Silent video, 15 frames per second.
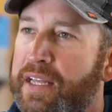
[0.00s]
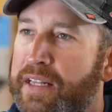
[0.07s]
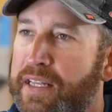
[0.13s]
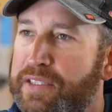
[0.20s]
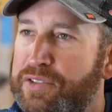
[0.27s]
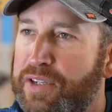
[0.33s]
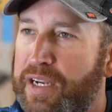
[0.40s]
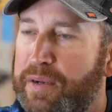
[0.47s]

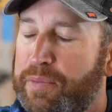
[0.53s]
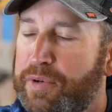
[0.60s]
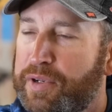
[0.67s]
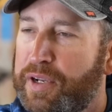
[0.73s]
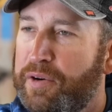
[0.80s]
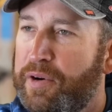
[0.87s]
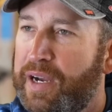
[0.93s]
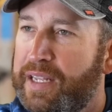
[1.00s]
that you're able to
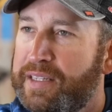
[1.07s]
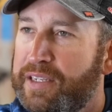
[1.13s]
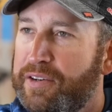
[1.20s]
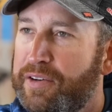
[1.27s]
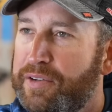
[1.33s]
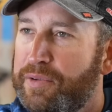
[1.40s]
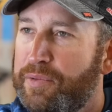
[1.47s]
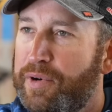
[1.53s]
go out there
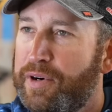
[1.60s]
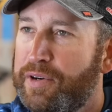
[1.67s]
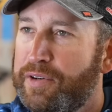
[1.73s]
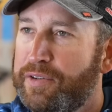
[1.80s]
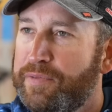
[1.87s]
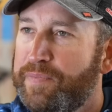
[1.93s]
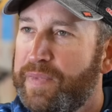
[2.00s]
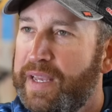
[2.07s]
on the
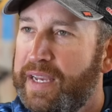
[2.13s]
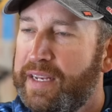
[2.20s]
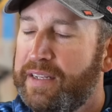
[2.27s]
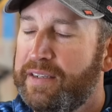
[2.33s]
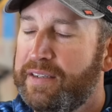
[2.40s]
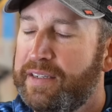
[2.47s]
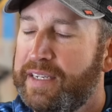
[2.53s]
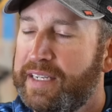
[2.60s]
water and
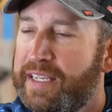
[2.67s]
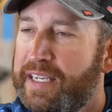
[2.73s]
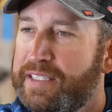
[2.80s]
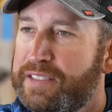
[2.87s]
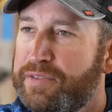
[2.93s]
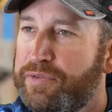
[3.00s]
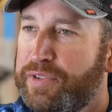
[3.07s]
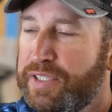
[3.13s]

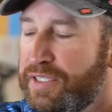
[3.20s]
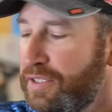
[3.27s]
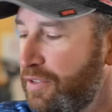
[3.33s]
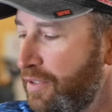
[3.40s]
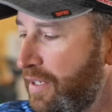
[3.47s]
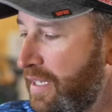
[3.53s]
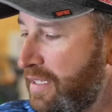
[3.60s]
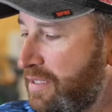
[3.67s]
catch some fish
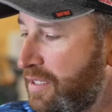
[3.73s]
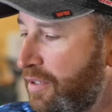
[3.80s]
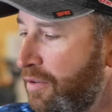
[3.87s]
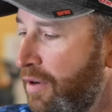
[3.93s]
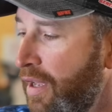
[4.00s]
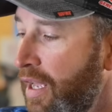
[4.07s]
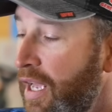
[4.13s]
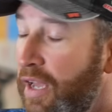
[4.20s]
doing it.
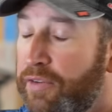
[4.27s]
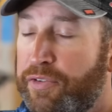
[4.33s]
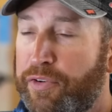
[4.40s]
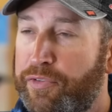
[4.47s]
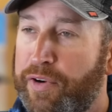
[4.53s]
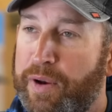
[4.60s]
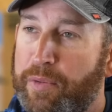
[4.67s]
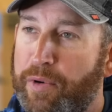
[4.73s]
So for
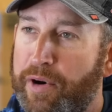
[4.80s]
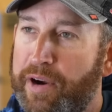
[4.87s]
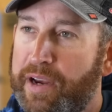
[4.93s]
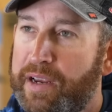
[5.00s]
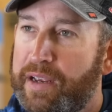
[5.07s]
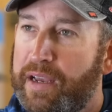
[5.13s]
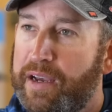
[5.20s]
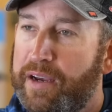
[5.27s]

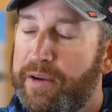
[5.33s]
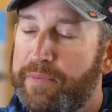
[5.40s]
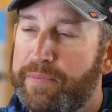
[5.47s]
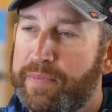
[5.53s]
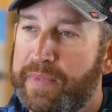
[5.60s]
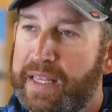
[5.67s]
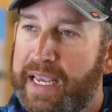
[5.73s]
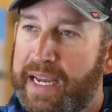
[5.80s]
February,
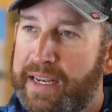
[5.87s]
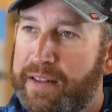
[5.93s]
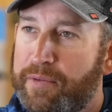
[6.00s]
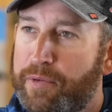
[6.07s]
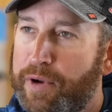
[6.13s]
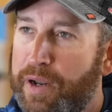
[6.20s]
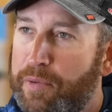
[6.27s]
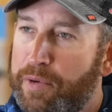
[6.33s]
kind of
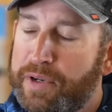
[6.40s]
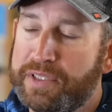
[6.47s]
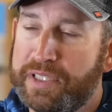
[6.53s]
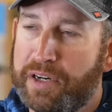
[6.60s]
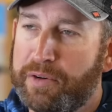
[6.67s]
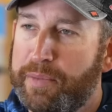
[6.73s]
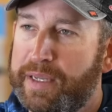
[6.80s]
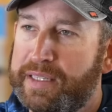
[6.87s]
what I want to
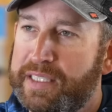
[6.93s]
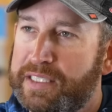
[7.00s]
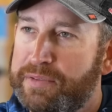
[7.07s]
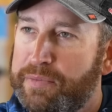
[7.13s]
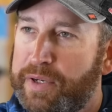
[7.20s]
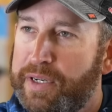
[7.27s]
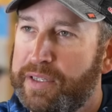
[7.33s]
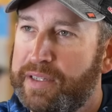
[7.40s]
talk about
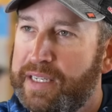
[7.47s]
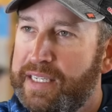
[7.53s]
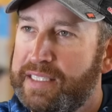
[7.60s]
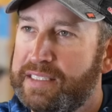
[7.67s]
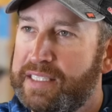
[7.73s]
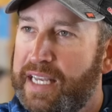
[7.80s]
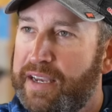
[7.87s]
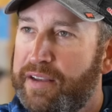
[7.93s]
this month
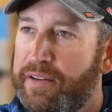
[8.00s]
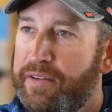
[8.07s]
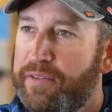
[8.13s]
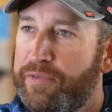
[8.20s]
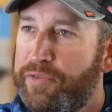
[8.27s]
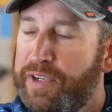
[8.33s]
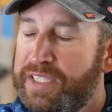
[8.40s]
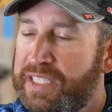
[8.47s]
is that
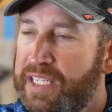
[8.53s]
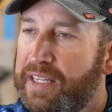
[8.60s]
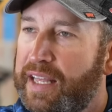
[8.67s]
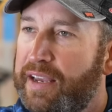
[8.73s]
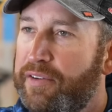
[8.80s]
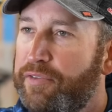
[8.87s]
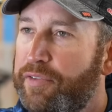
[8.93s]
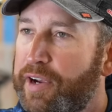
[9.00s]
fishing
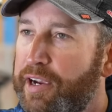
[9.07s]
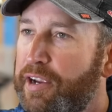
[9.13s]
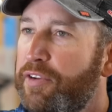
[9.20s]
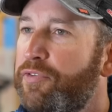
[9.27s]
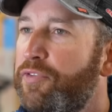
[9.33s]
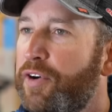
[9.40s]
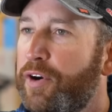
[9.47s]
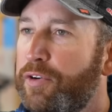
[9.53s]
that very
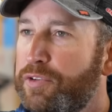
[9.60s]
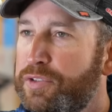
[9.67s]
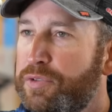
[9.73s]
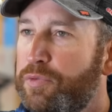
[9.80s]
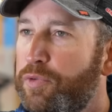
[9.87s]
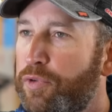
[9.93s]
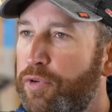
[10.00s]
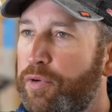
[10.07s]
first
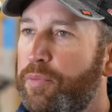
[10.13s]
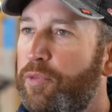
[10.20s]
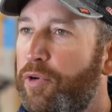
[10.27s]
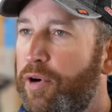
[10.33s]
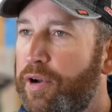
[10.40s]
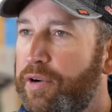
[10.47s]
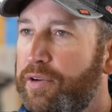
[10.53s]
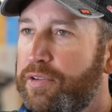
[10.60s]
warm
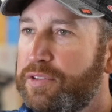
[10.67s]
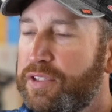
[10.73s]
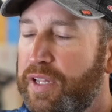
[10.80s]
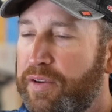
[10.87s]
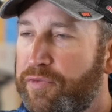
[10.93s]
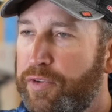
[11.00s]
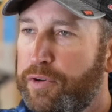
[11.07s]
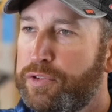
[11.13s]
water. So
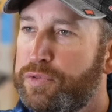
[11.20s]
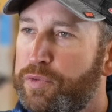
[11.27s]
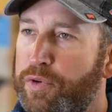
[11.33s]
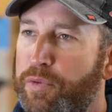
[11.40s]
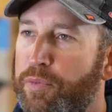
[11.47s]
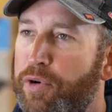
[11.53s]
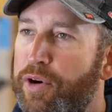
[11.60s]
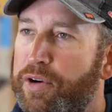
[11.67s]
that first
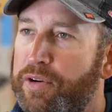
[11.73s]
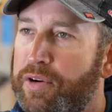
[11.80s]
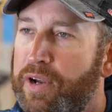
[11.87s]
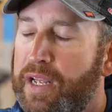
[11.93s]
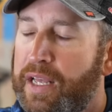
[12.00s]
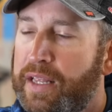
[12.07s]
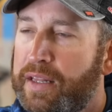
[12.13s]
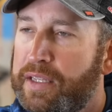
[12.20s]
warm water
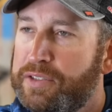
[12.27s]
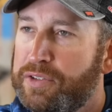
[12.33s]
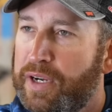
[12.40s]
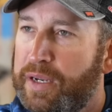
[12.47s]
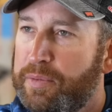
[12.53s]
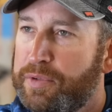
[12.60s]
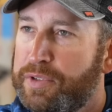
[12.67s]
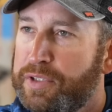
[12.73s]
that you're
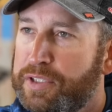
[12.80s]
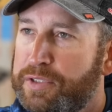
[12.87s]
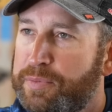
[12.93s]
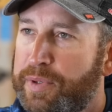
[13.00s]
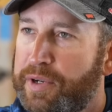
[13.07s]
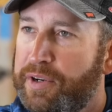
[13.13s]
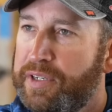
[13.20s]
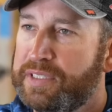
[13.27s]
able to
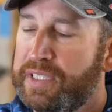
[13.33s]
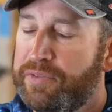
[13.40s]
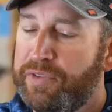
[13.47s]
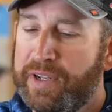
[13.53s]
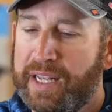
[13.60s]
experience. I feel